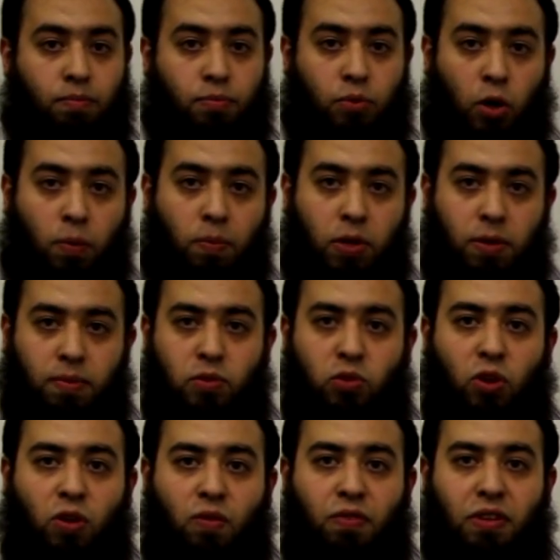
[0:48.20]
problem
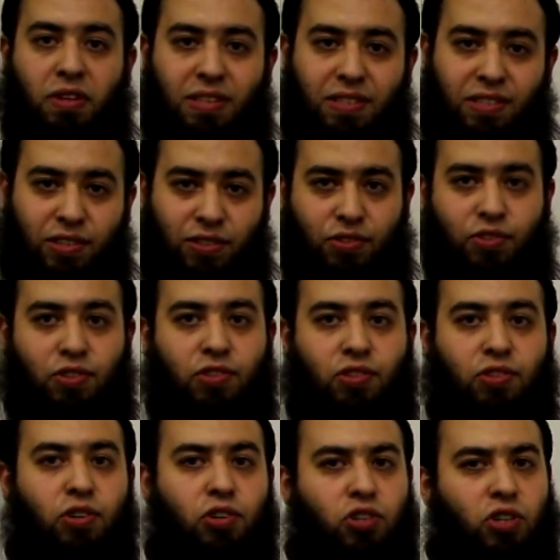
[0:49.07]
solving, these
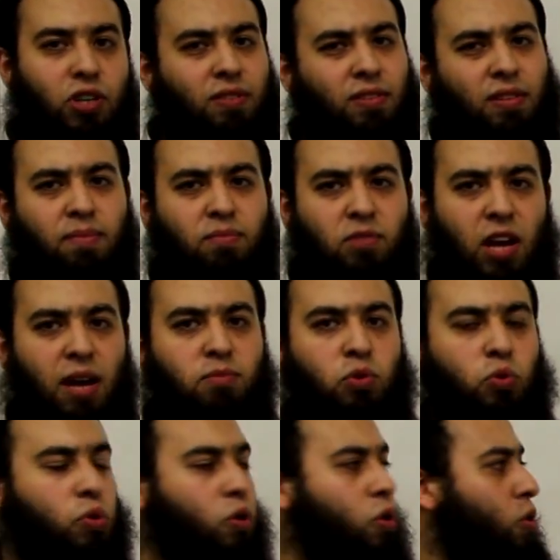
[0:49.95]
researchers,
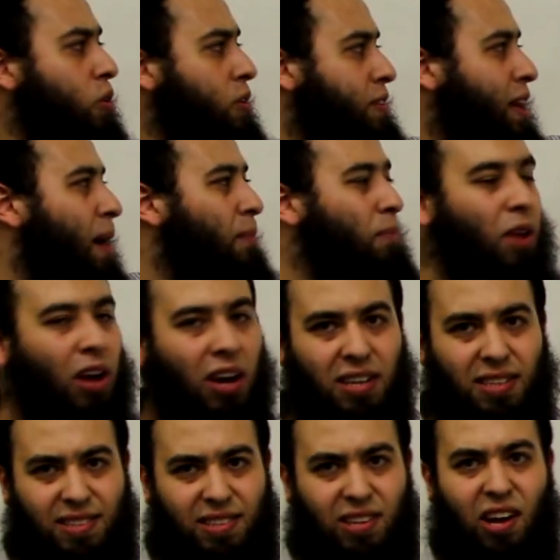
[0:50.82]
sometimes we call it
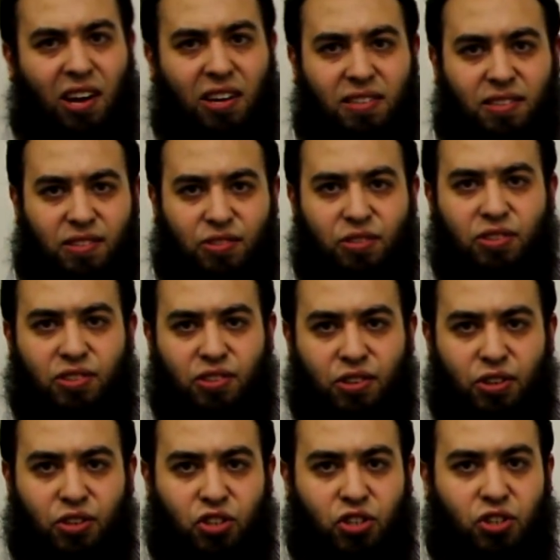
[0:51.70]
applied science
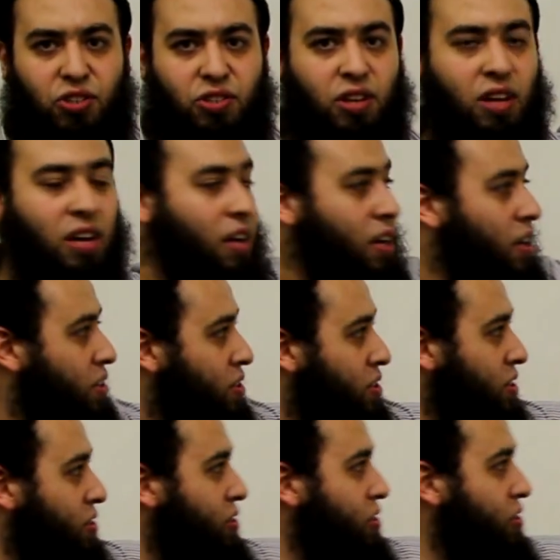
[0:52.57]
researchers,
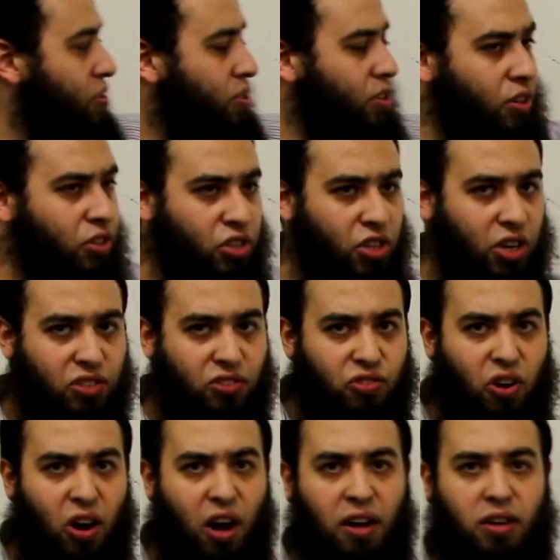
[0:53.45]
these
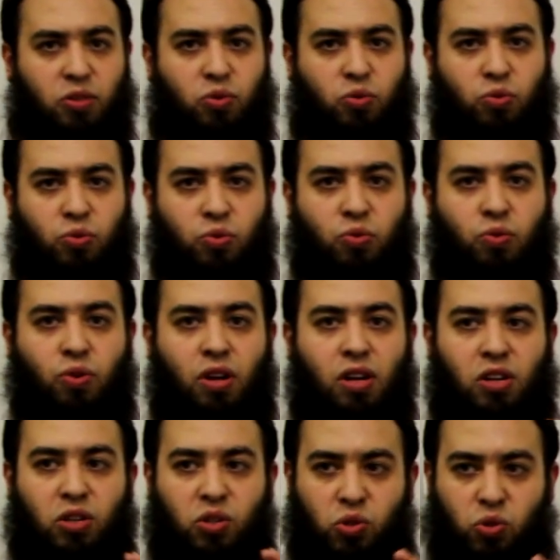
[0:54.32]
researchers try
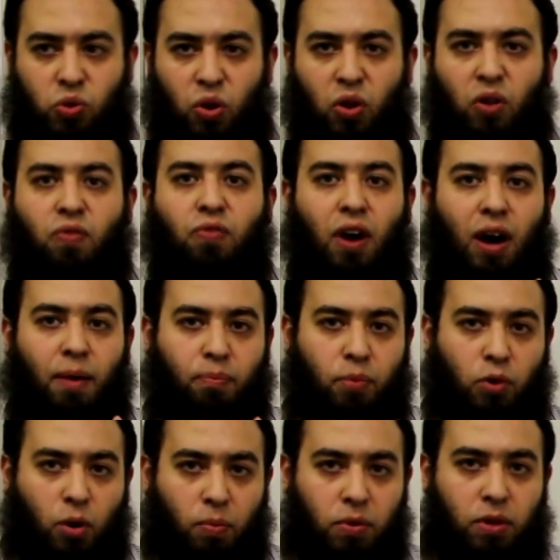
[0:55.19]
to solve a
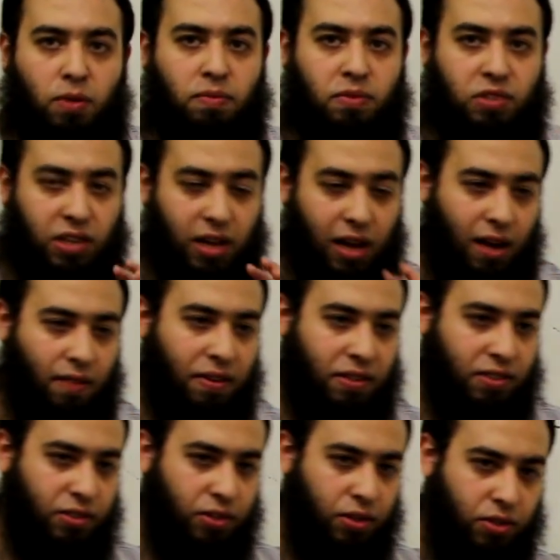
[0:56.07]
problem. They have
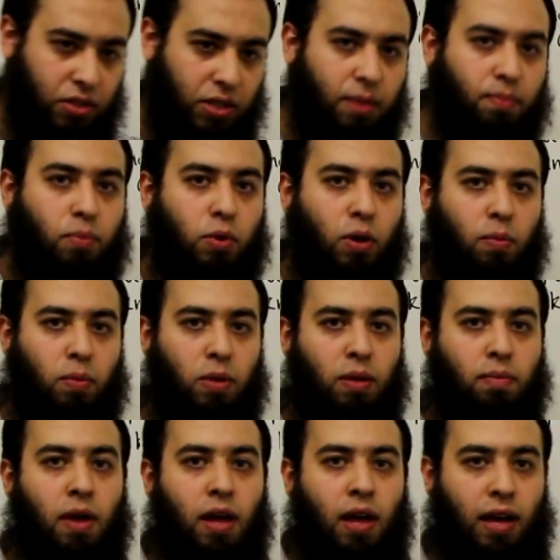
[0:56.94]
a certain
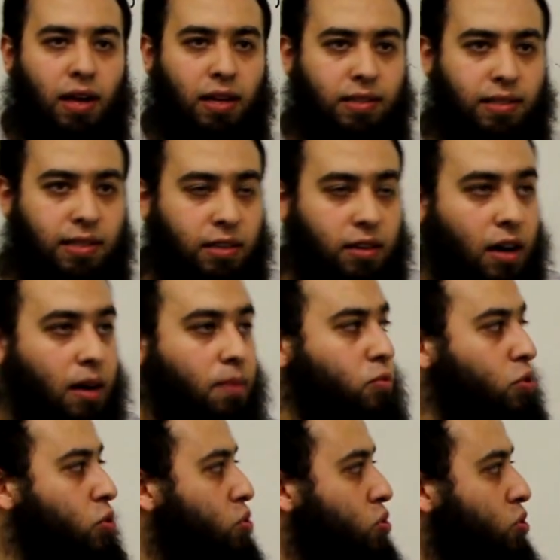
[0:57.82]
problem and they
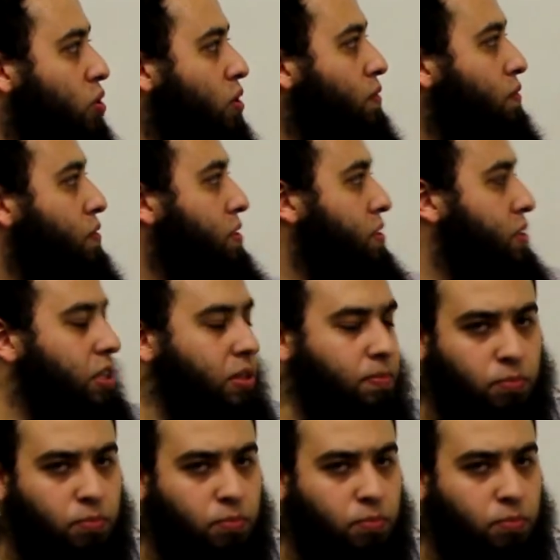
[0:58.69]
come to solve this